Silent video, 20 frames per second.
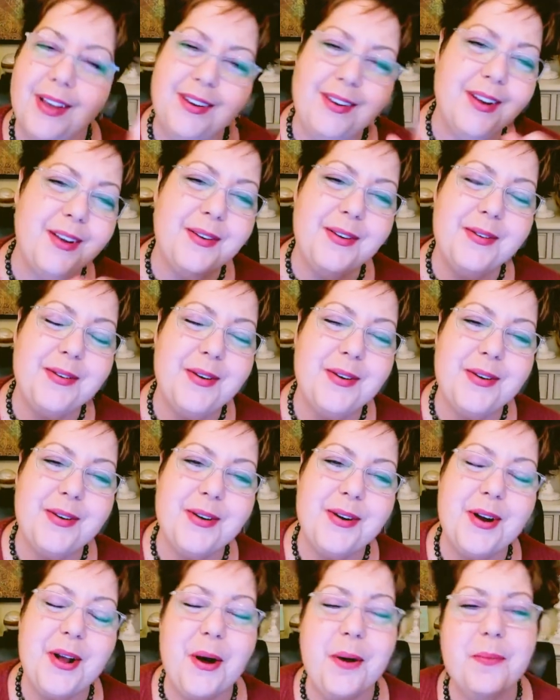No, no, no, no,
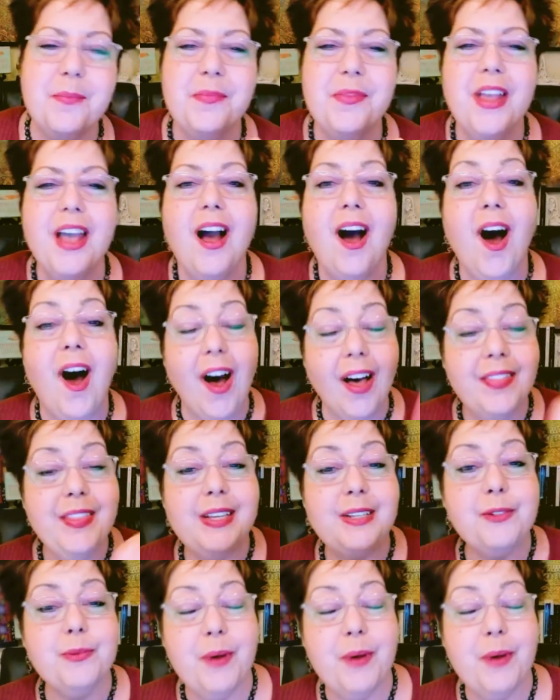no, no. On this